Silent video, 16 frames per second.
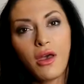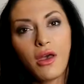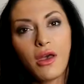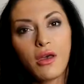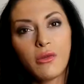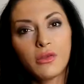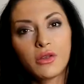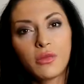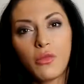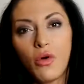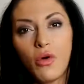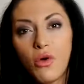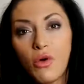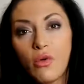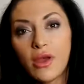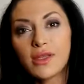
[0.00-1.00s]
So I'm
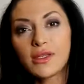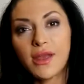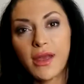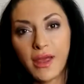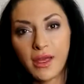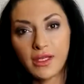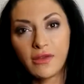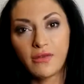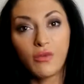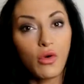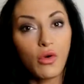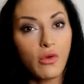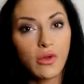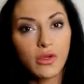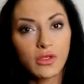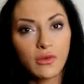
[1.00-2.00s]
always active, I'm
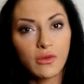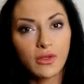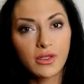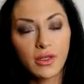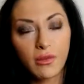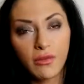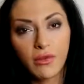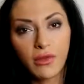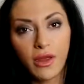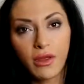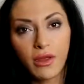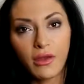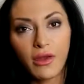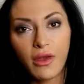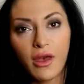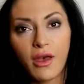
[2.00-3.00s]
always doing
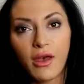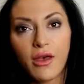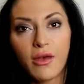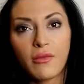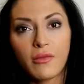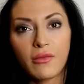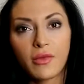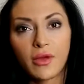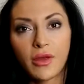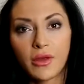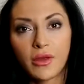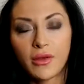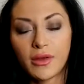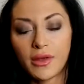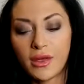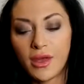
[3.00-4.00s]
something.
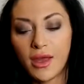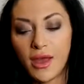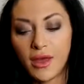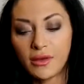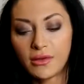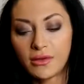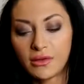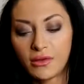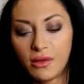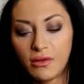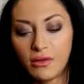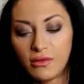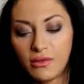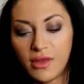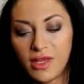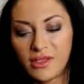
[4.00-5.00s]
Yeah,
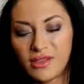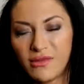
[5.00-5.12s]
so that's